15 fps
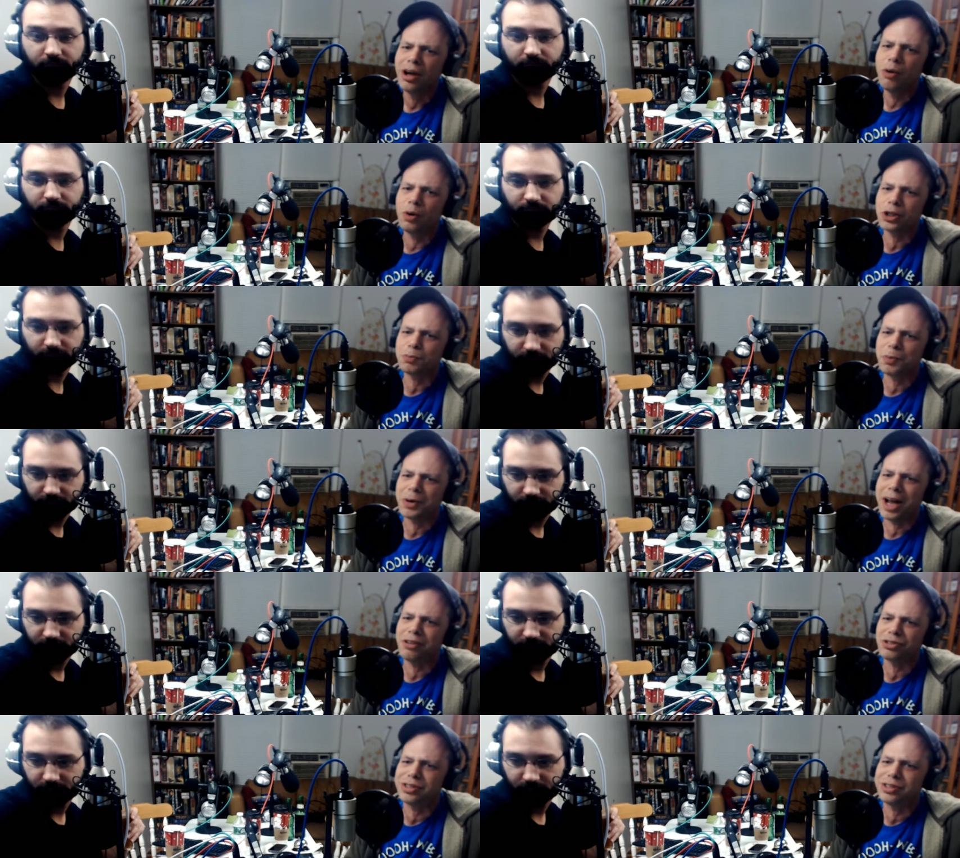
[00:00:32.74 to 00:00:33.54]
Speaker 1: was
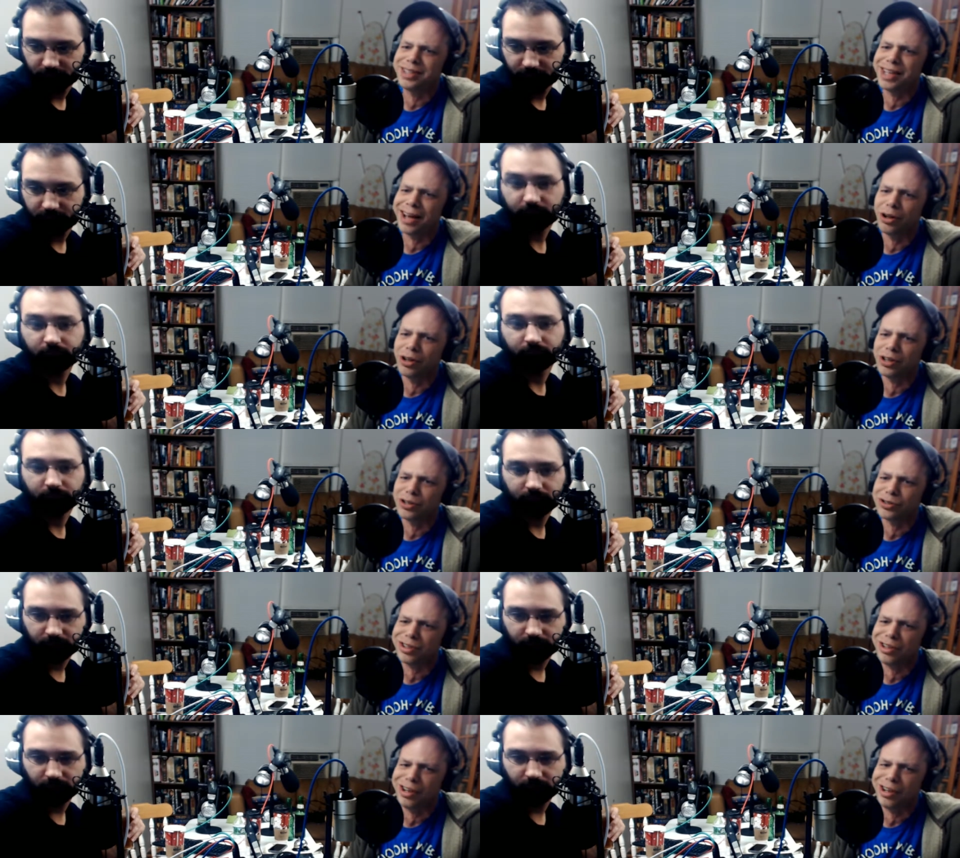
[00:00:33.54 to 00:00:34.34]
pronounced dead on the
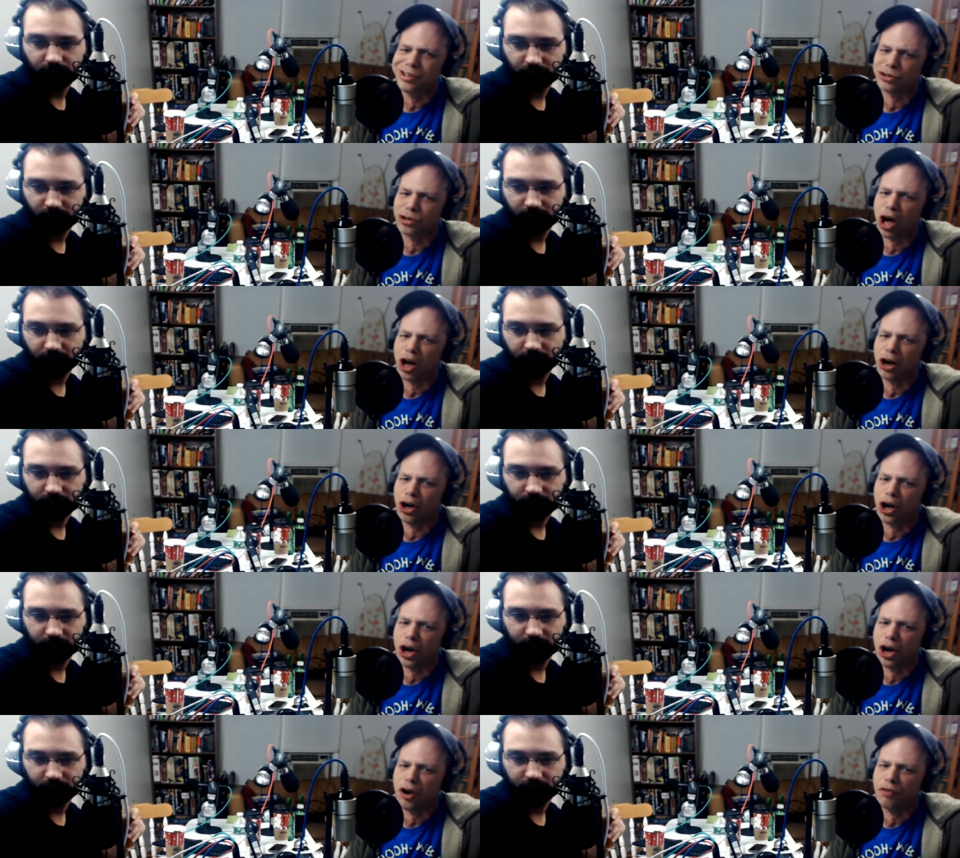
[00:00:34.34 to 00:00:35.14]
scene
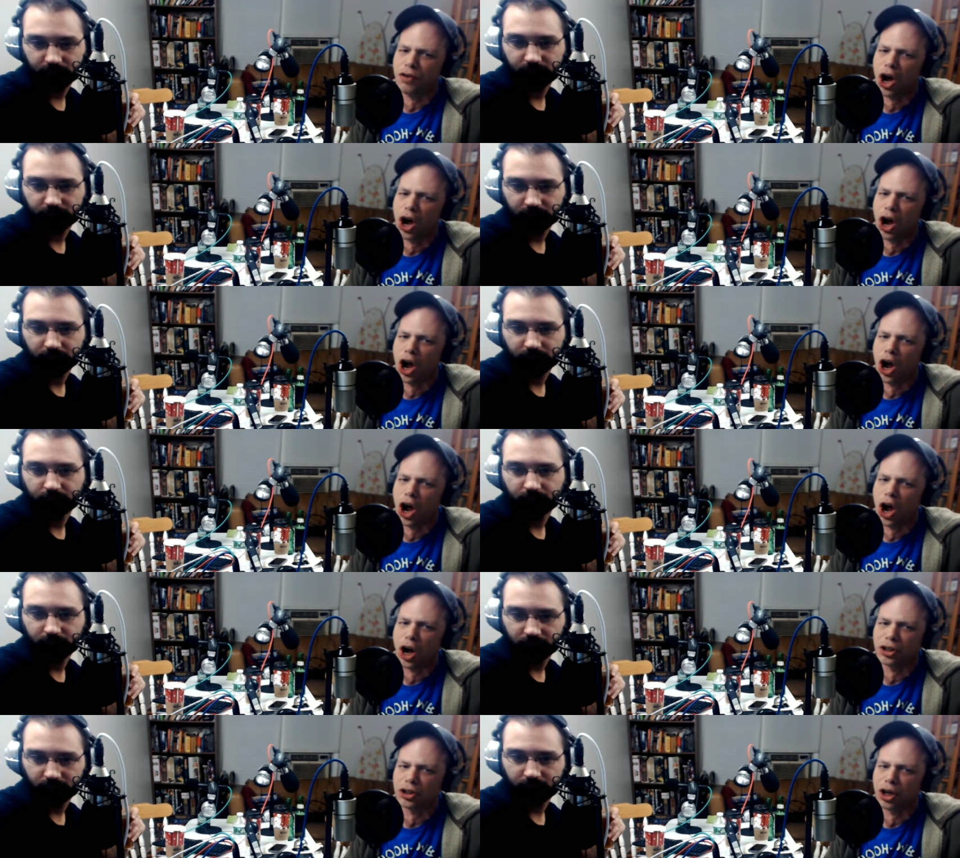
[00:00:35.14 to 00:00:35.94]
Saturday evening.
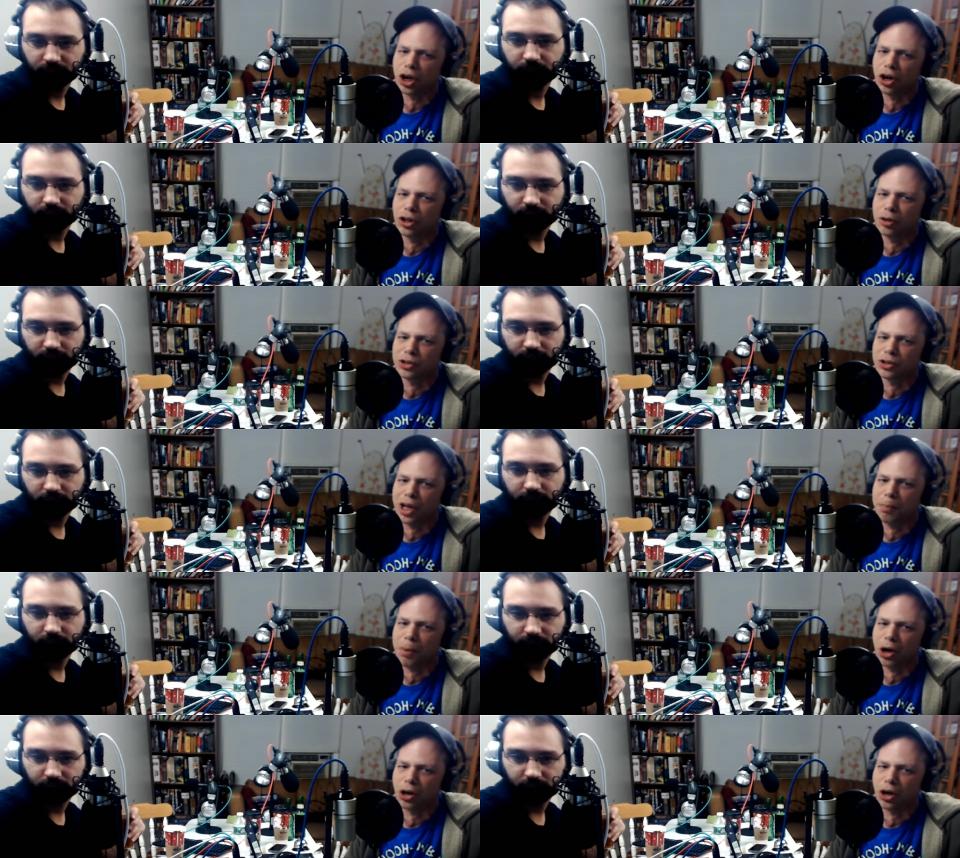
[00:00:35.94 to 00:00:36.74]
Dead on the
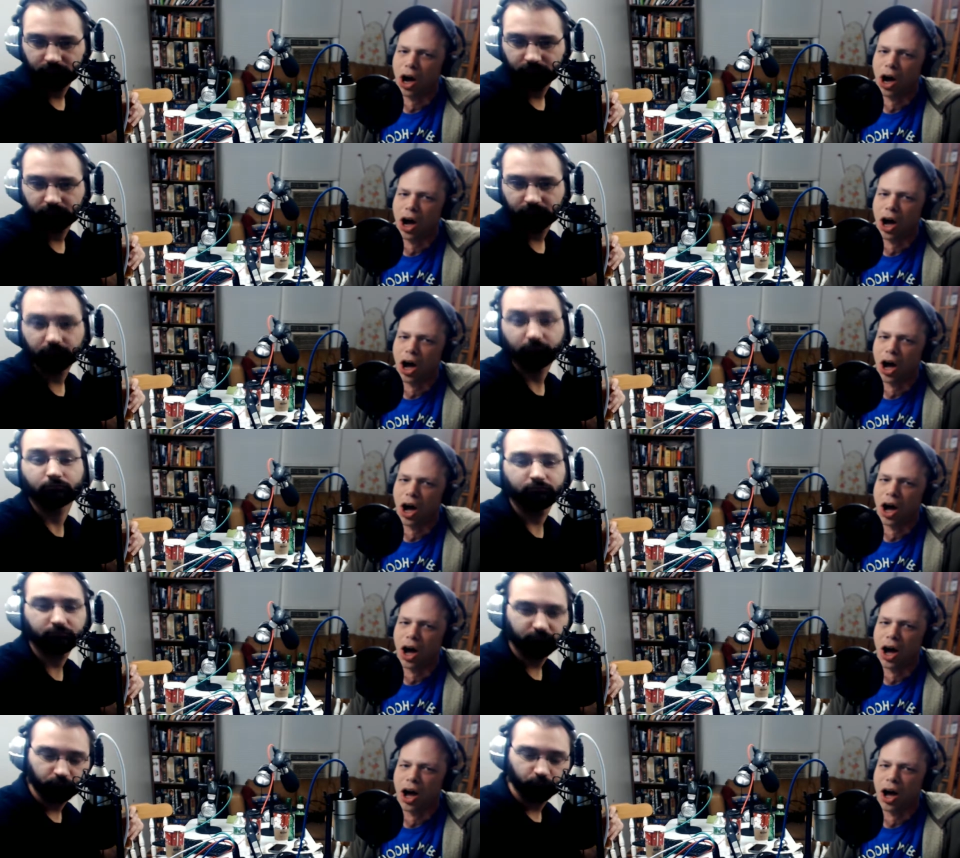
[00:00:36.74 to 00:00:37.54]

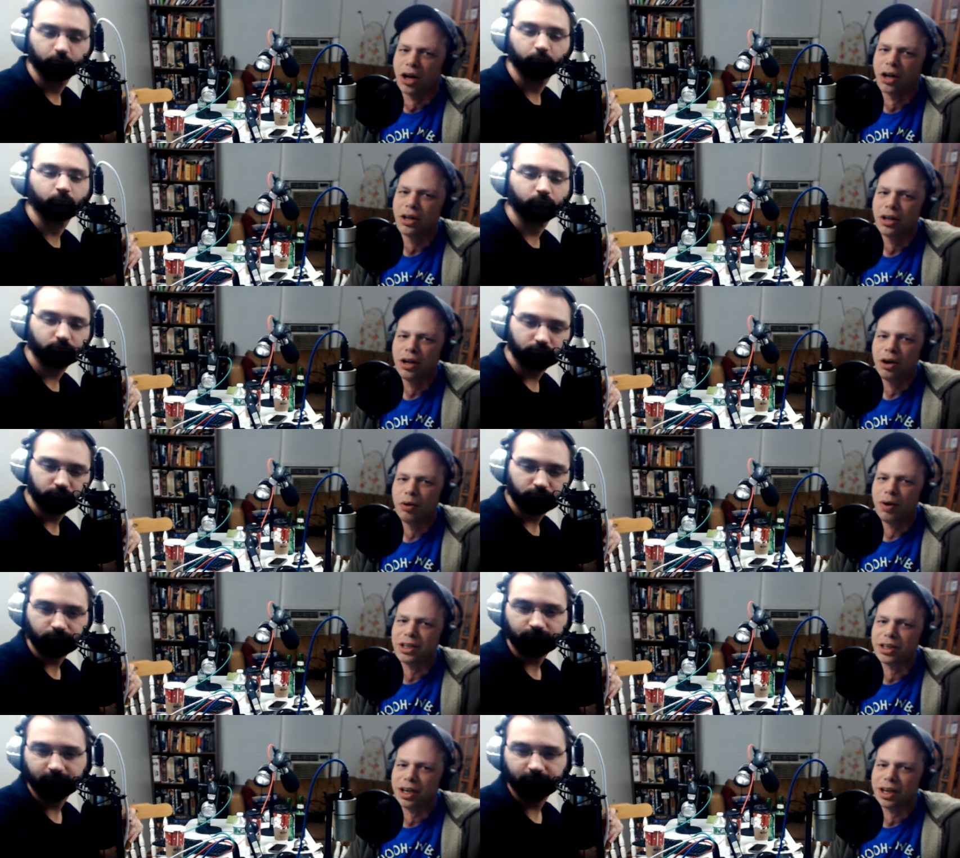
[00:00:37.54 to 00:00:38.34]
bunga.
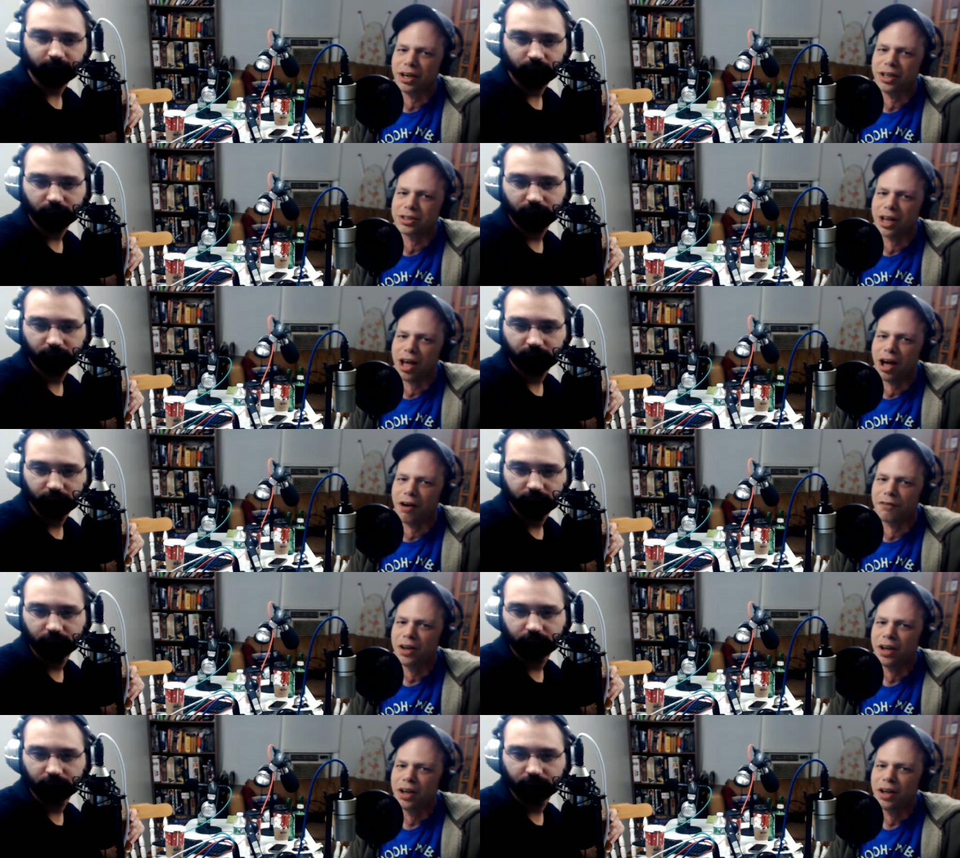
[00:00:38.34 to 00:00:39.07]
Why'd you kill yourself?